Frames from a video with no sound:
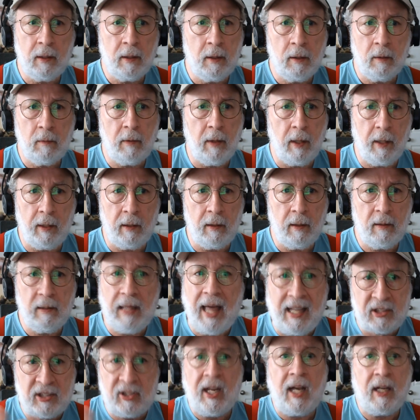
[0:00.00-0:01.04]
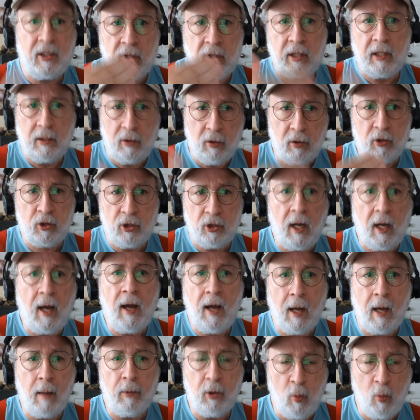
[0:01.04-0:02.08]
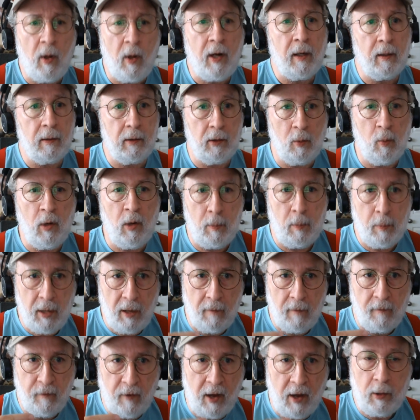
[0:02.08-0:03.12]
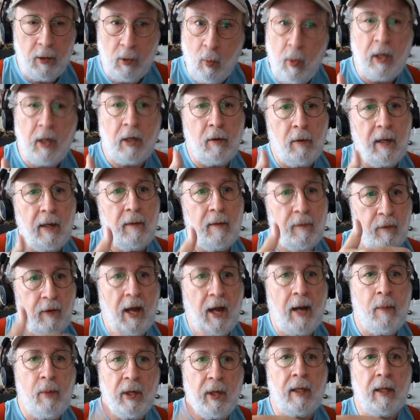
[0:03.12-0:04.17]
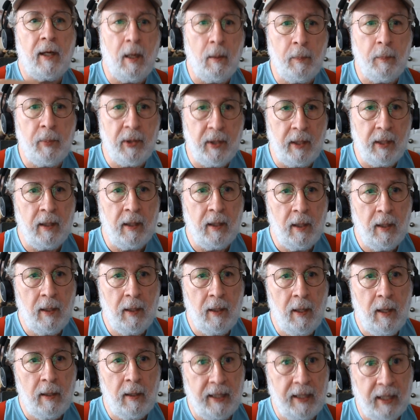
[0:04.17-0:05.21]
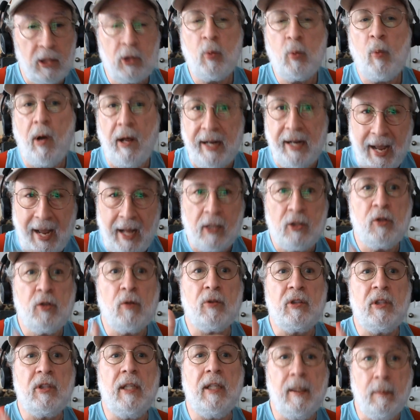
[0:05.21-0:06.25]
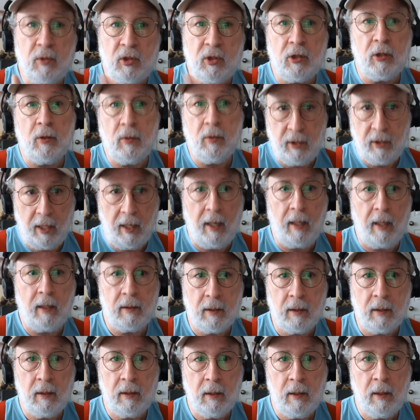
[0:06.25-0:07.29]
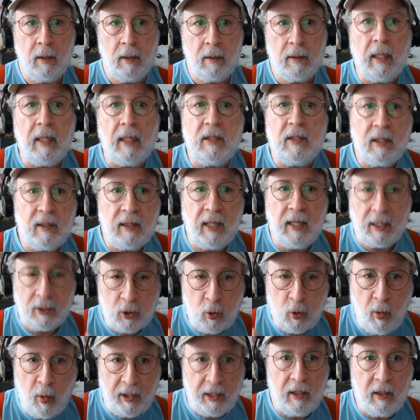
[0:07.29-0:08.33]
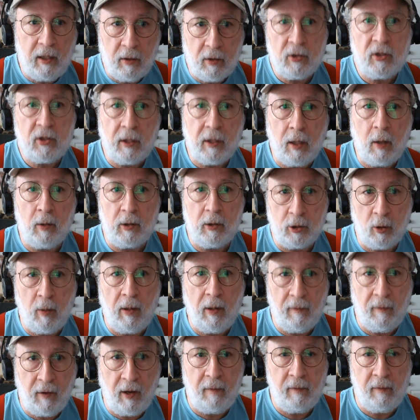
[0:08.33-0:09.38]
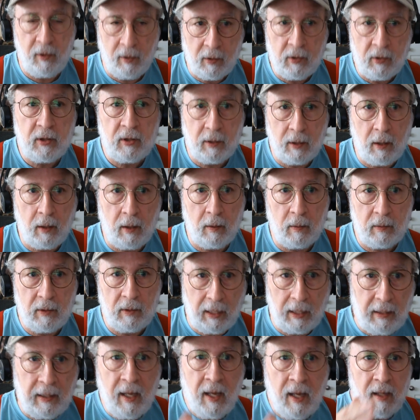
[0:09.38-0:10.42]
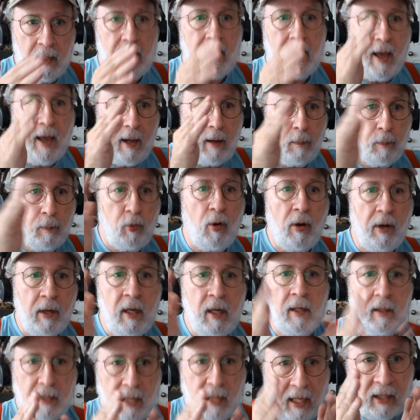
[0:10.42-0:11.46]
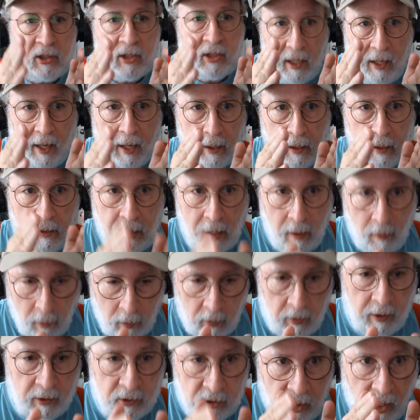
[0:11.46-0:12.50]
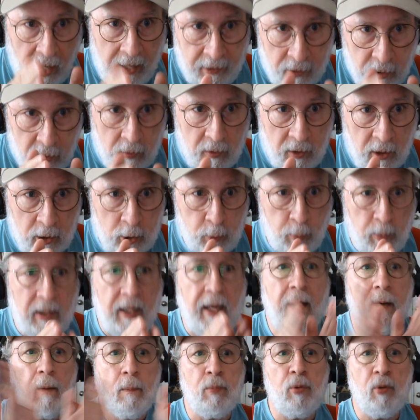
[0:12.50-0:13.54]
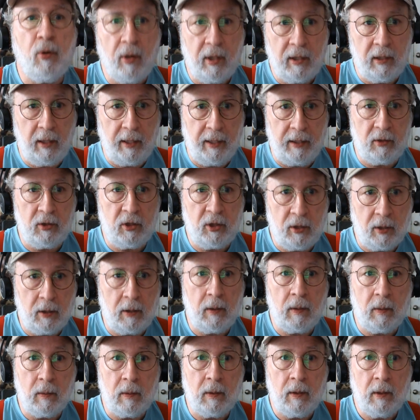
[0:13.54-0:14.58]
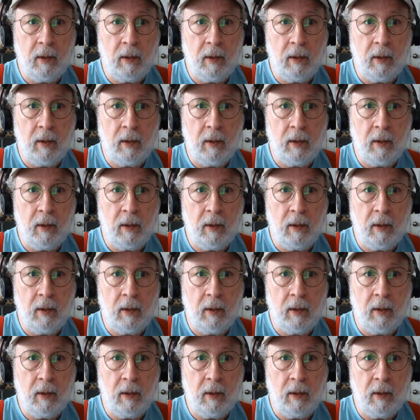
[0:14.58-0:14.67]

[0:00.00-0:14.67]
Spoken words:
Right? That's actually your job. You want to be you want to create a vibrant company. Guess what? Agile teams do that. They did that 20 years ago and 25 years ago. They had a broad, yes, they had a narrow lens. I do this, but they had a broad lens too